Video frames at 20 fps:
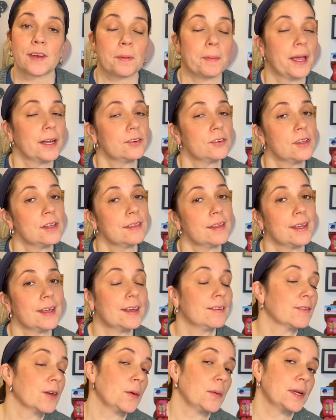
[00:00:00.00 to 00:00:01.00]
I'm actually thinking
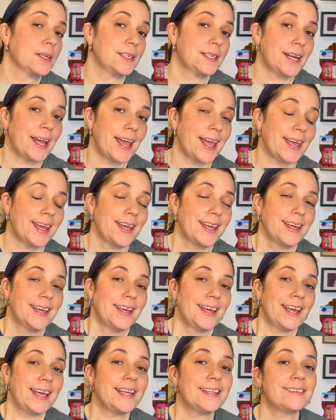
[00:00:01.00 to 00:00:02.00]
of going today.
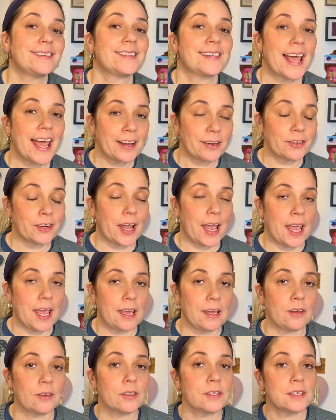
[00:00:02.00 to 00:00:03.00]
It's Saturday.
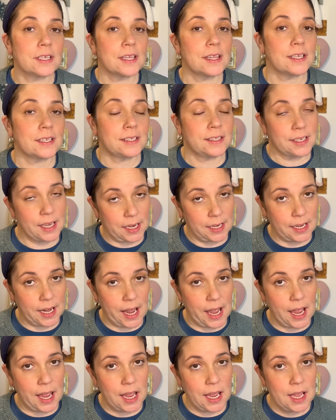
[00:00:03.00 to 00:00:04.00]
You'll see this
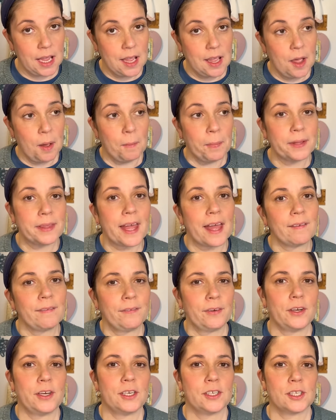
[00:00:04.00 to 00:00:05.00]
Sunday, but that
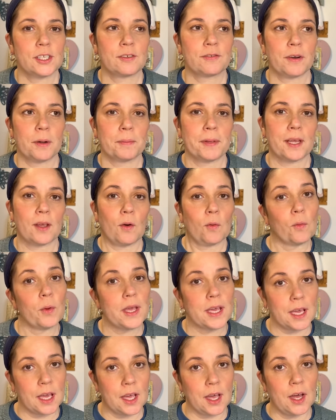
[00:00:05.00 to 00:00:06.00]
footage is from like a
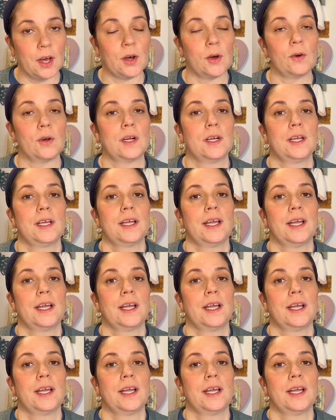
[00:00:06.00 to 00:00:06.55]
week ago.